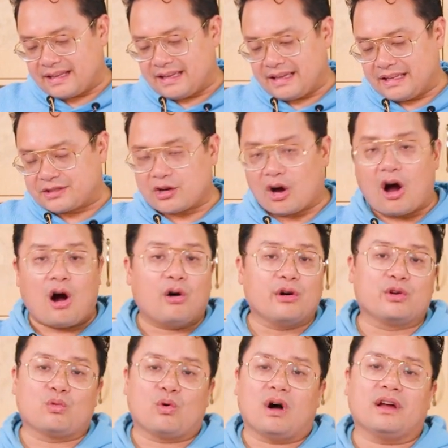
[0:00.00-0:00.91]
it's
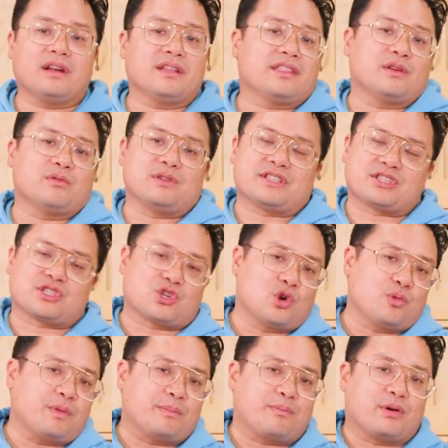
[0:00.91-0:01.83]
all in one, and then we
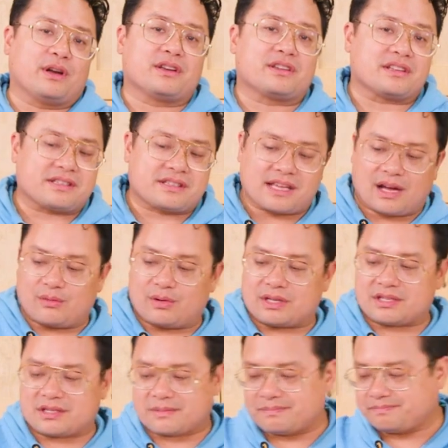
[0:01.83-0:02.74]
scoop and put into the
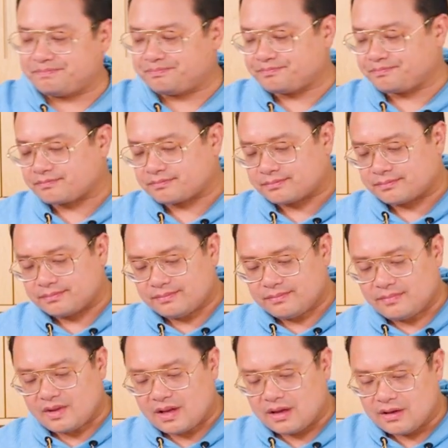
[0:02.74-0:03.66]
sandwich.
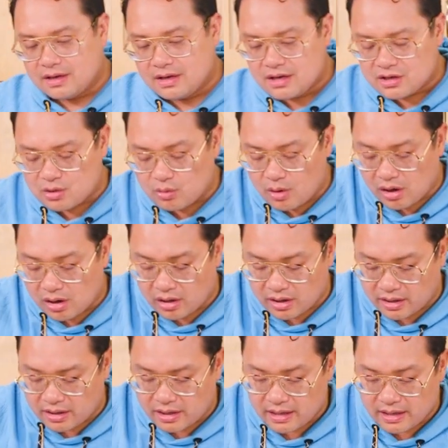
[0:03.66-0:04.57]
So
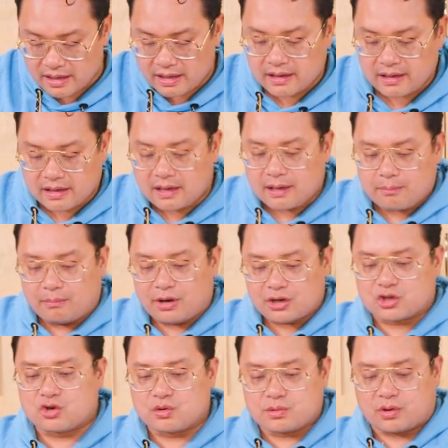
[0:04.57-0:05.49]
our
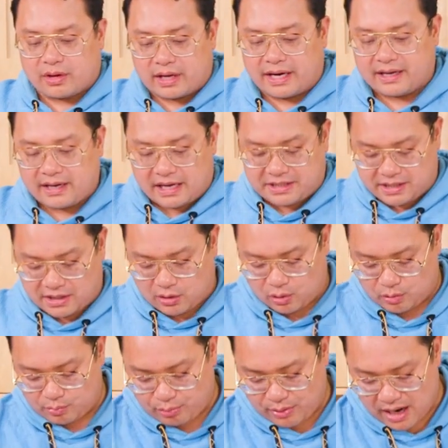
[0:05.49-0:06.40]
mushrooms are getting nice and
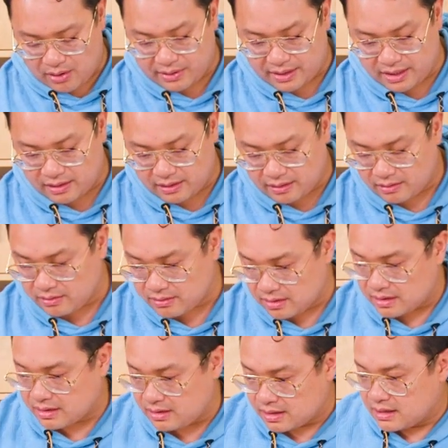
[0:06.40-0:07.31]
golden brown here.
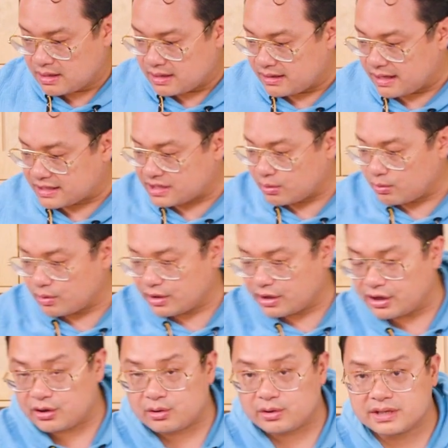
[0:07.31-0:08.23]
Next thing we're
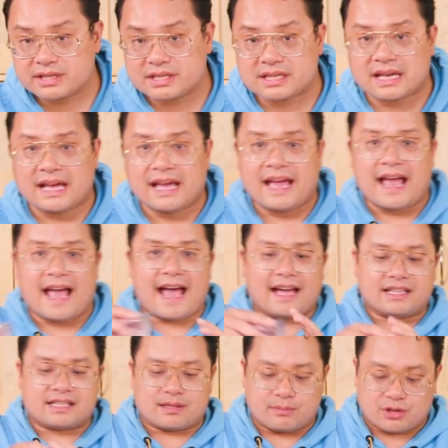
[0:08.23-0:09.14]
gonna do is
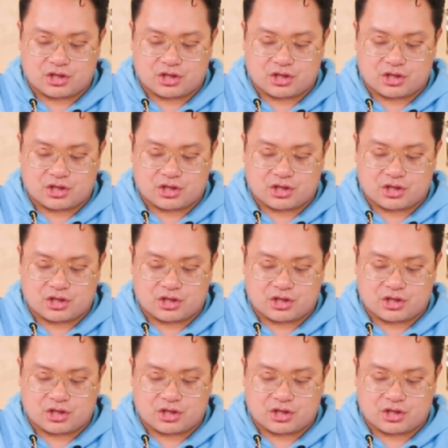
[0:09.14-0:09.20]
add some